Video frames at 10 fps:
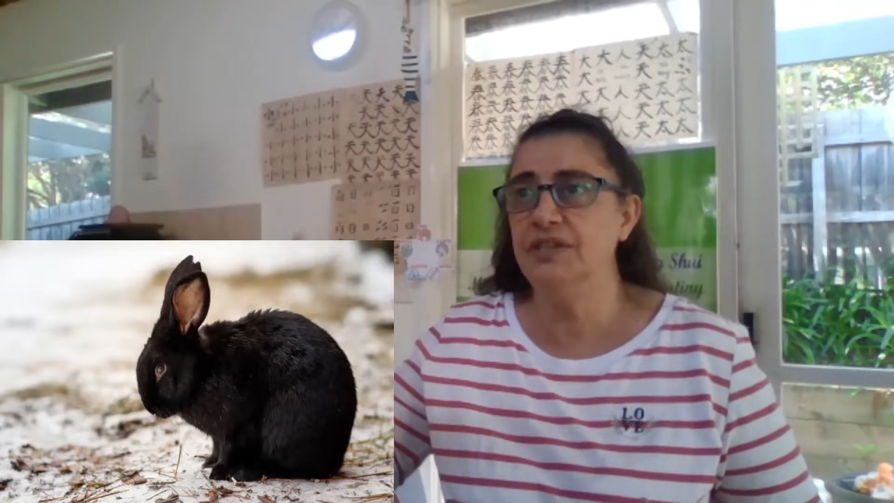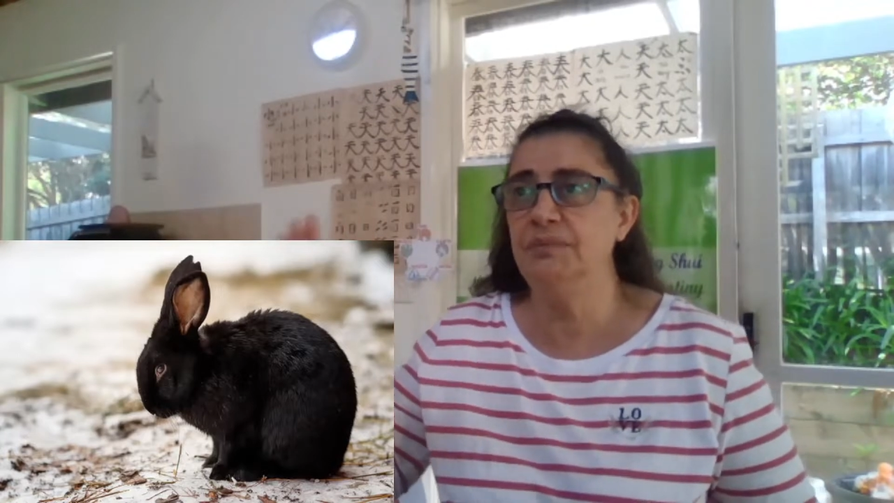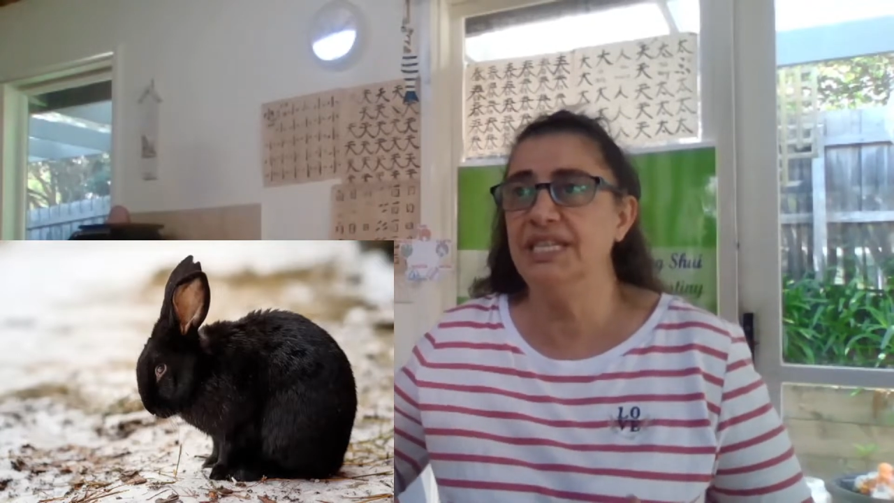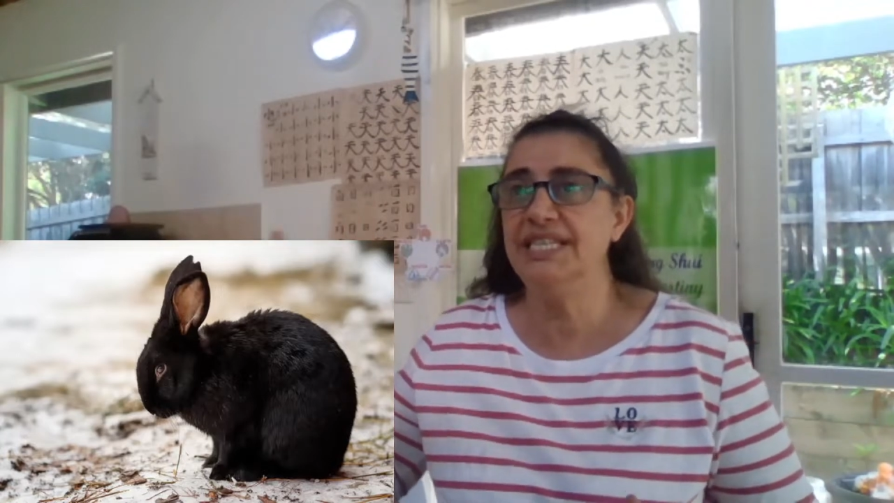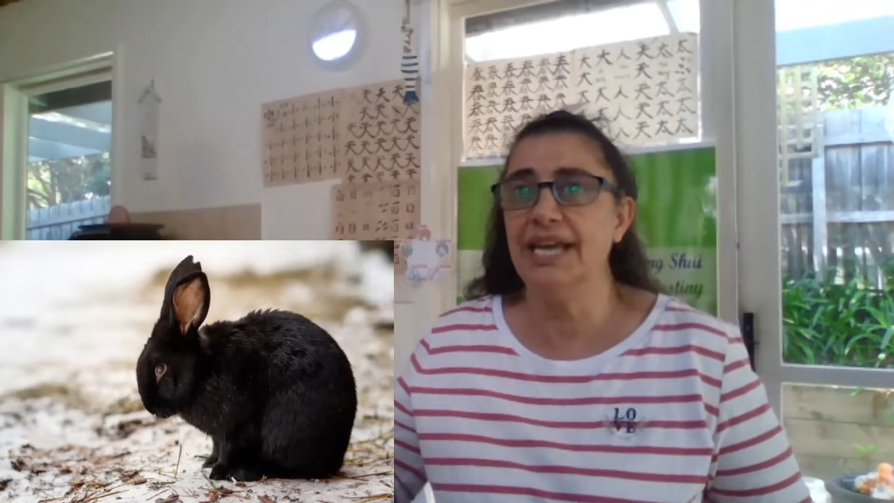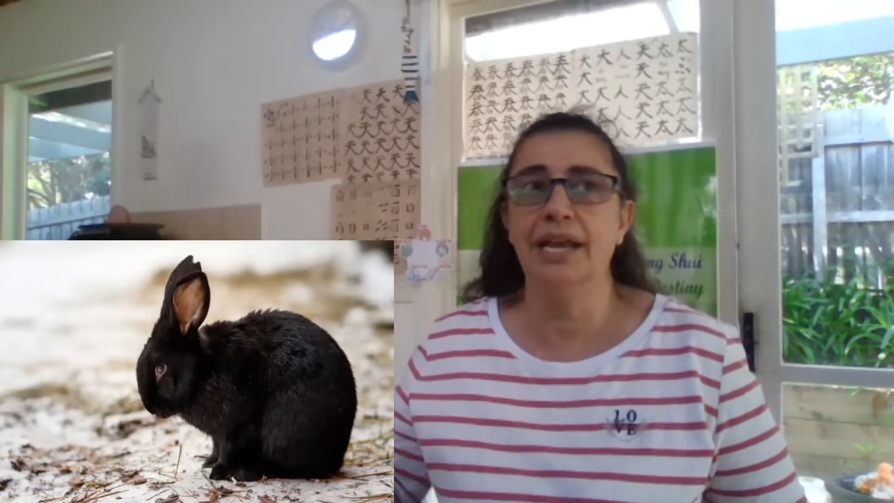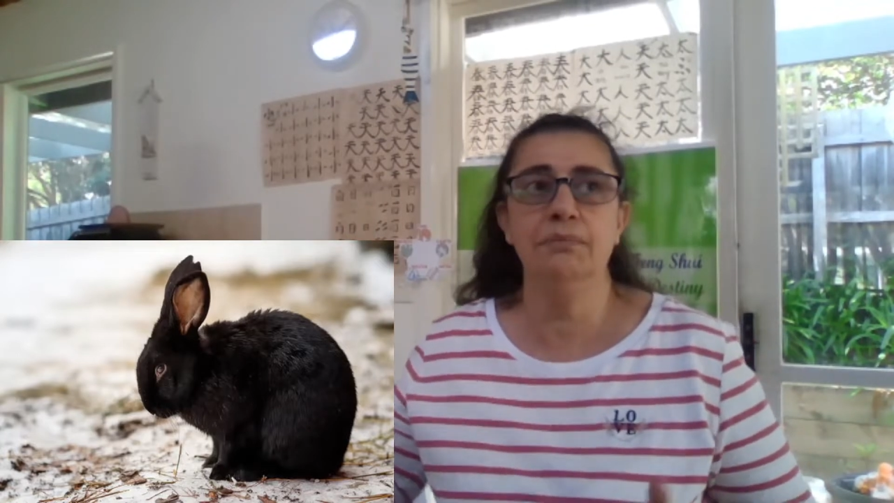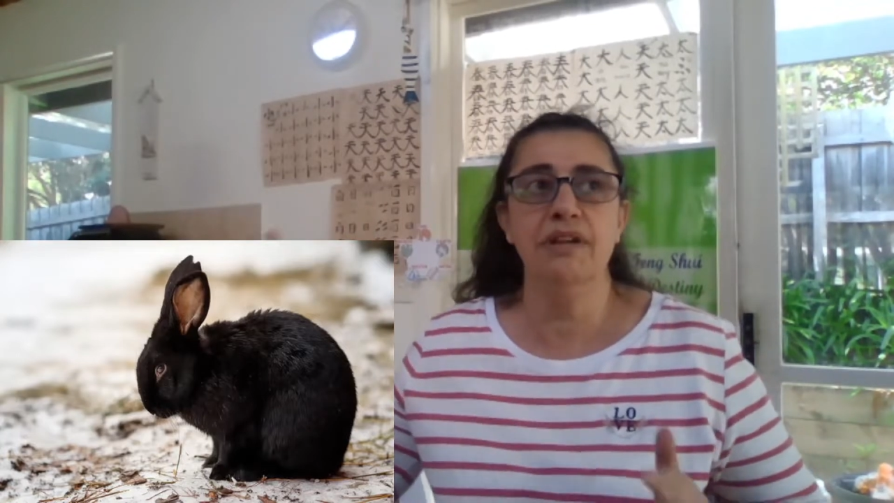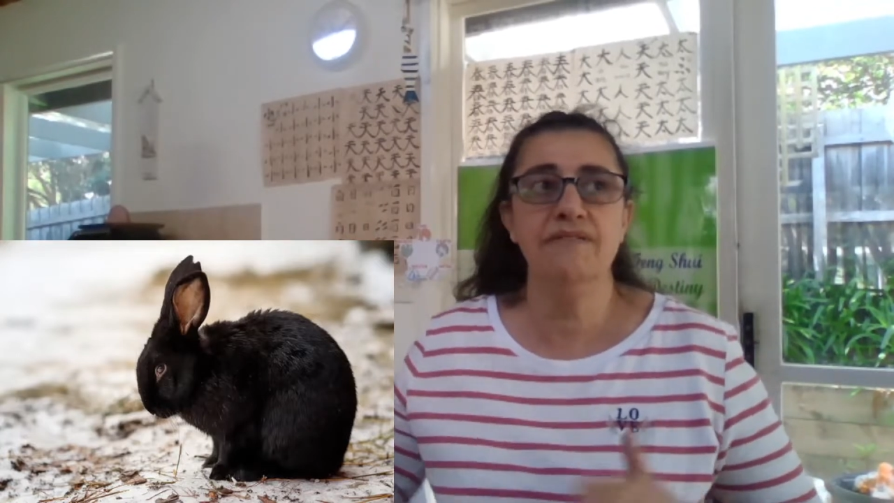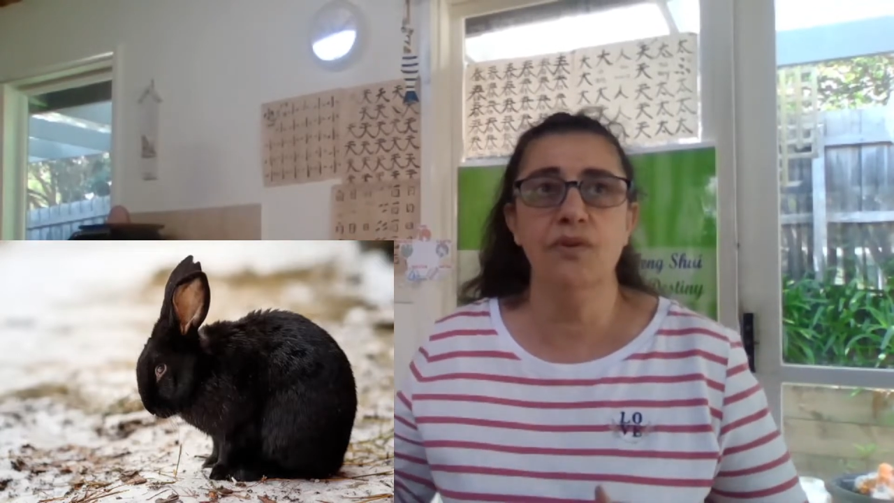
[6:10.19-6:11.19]
to be done
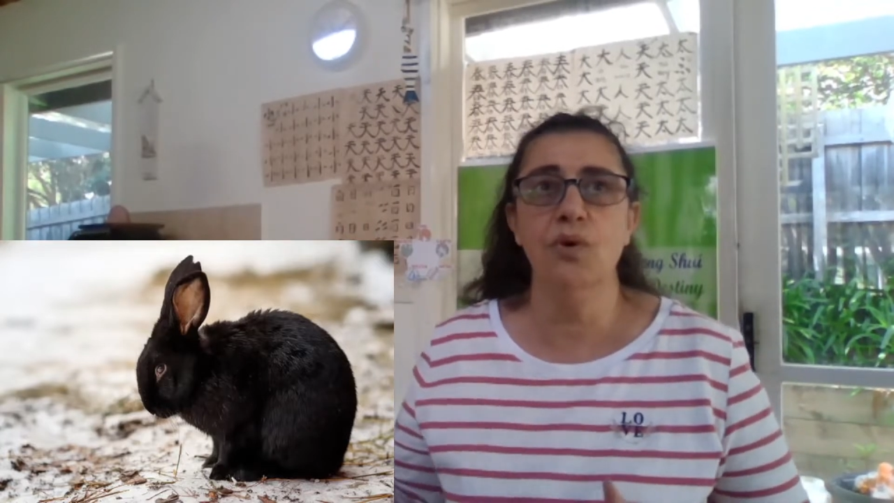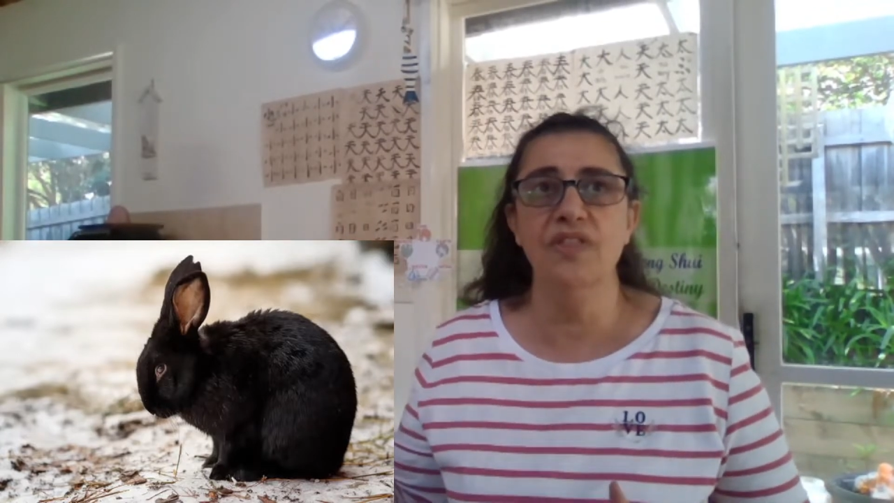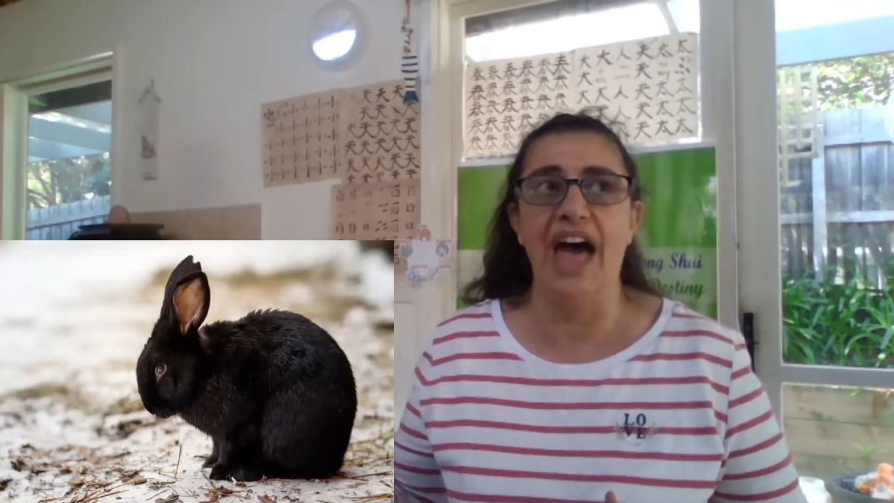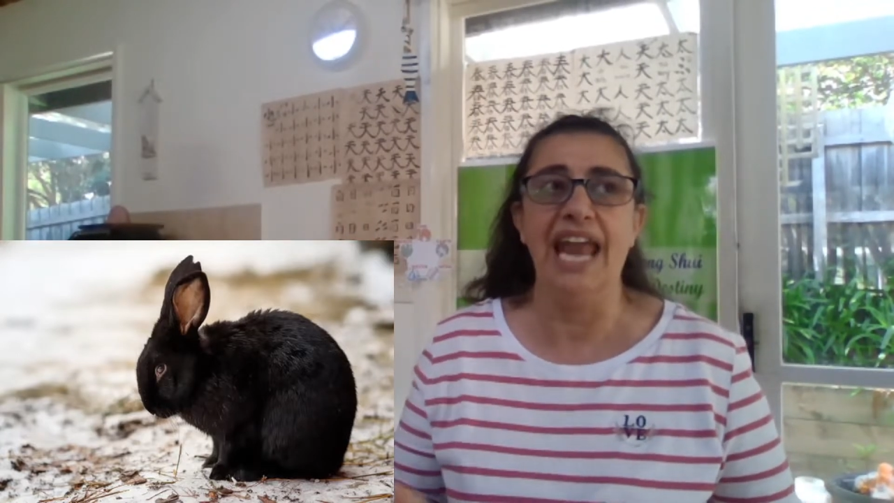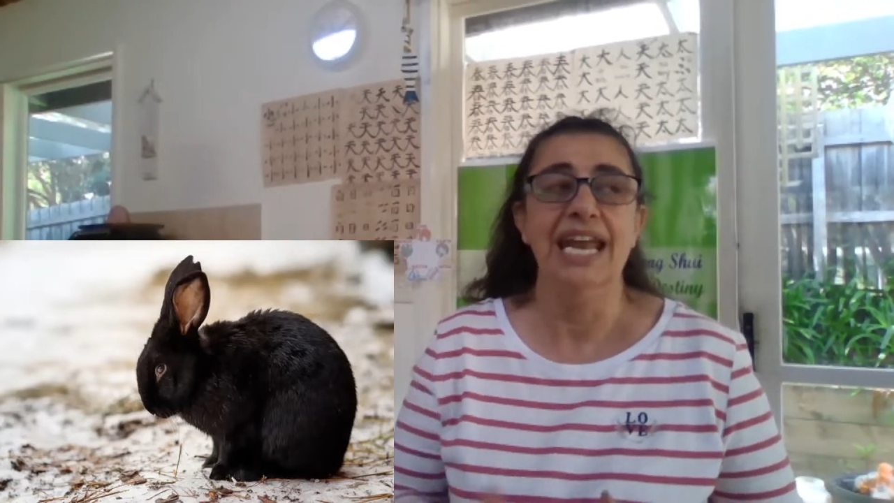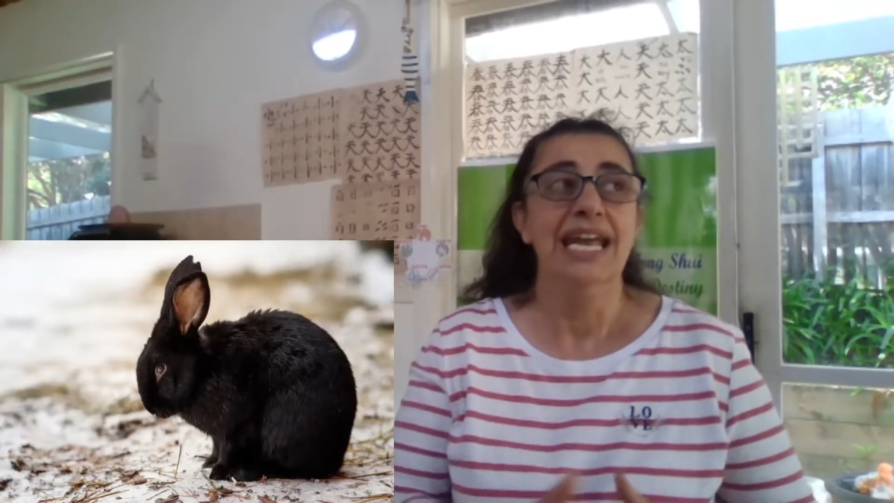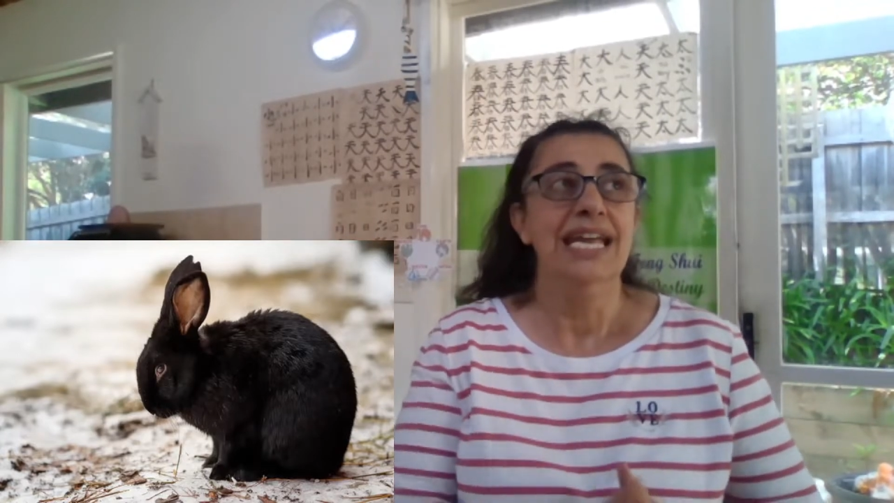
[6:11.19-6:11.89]
before that.